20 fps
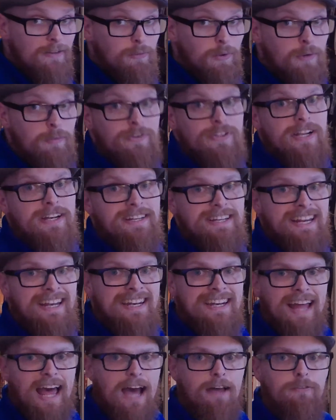1, which I
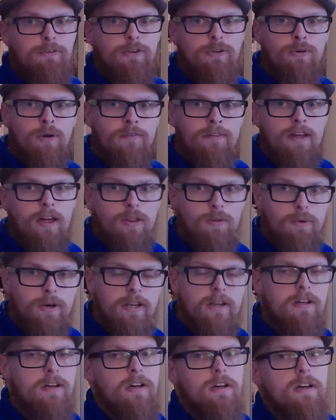didn't have to do on the other one.
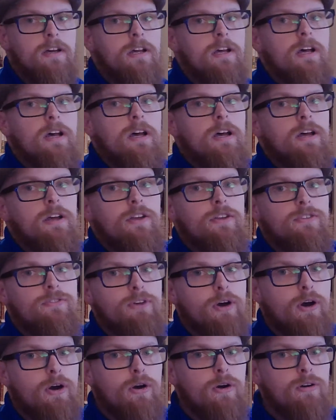
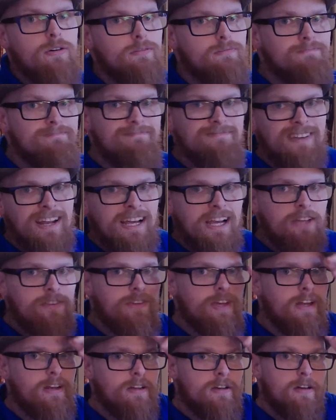So, like I
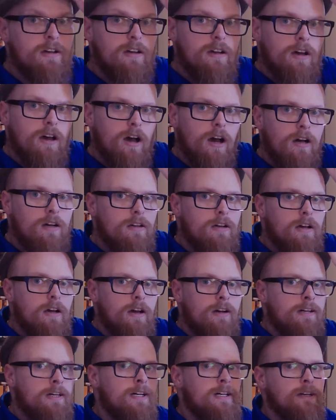said,
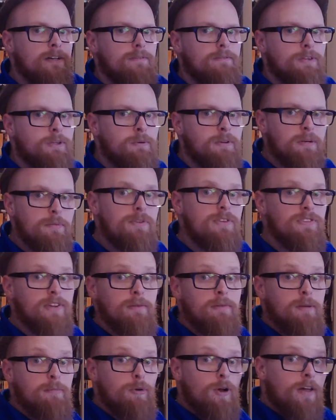you end up with the same
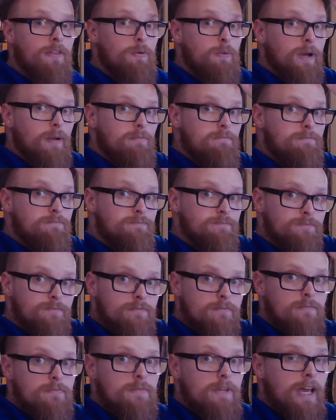number either
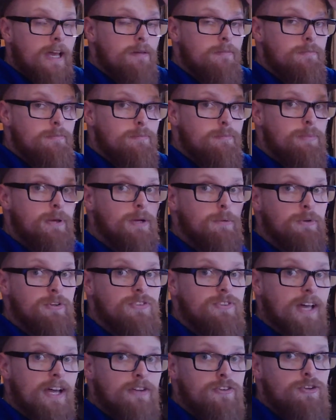way. Okay? Pick which
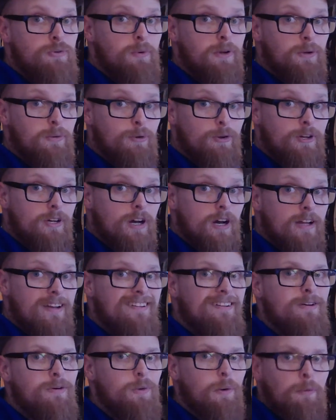side you want to work on,
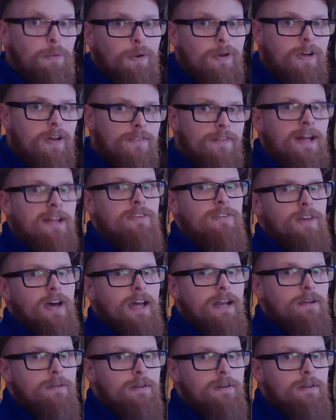or work on that side.